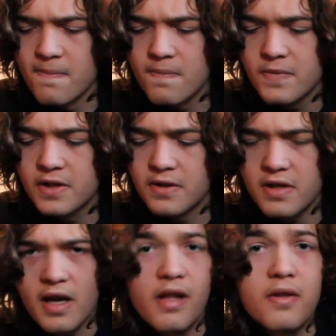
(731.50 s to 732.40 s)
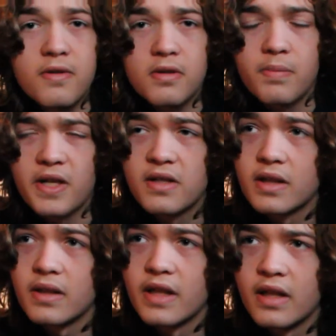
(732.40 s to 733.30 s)
So yeah, those are
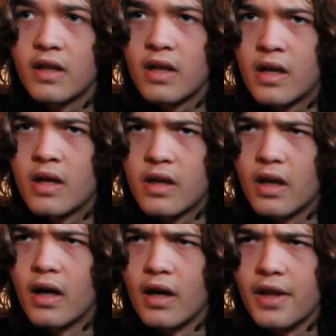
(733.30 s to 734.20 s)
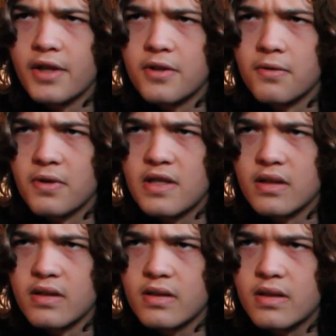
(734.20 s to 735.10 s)
basically the two
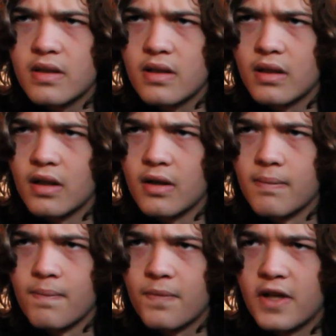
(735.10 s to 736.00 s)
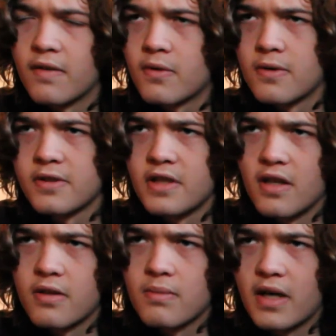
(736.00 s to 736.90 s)
reasons, and of course the
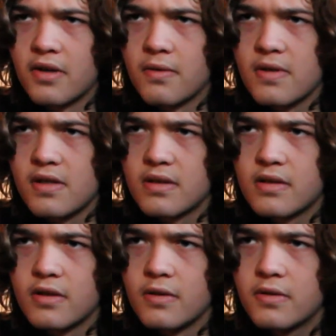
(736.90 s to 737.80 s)
other minor reasons too.